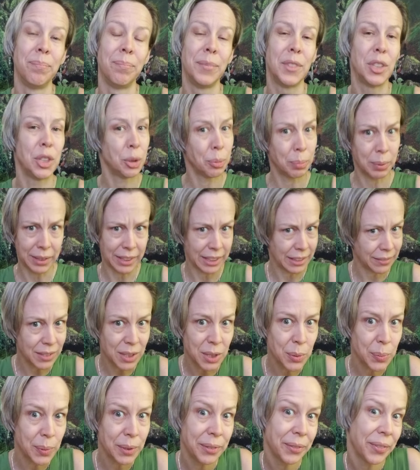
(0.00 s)
do you believe in
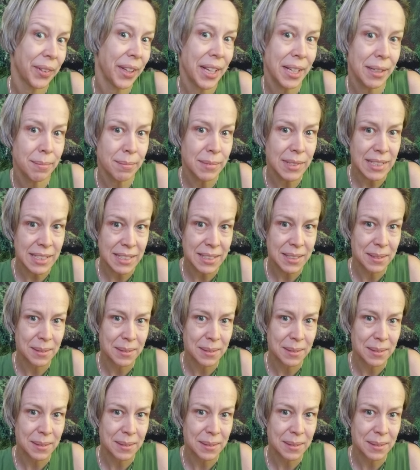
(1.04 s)
twin flames?